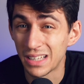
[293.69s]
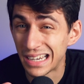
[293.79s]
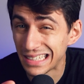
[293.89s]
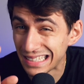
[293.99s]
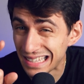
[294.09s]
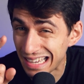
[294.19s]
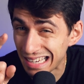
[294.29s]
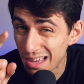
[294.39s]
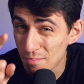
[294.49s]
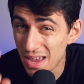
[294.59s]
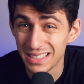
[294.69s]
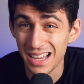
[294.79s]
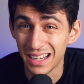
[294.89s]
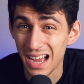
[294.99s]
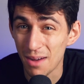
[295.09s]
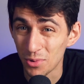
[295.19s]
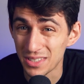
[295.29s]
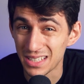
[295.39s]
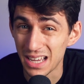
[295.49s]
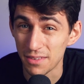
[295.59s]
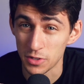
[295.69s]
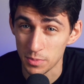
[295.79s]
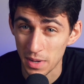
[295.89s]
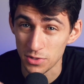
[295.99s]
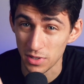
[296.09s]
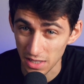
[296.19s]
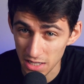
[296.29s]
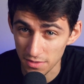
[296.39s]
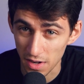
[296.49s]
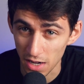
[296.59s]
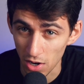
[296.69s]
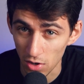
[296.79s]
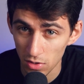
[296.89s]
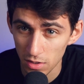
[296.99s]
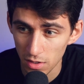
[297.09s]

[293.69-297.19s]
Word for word: And I'd like to thank make dot com once again for sponsoring this video.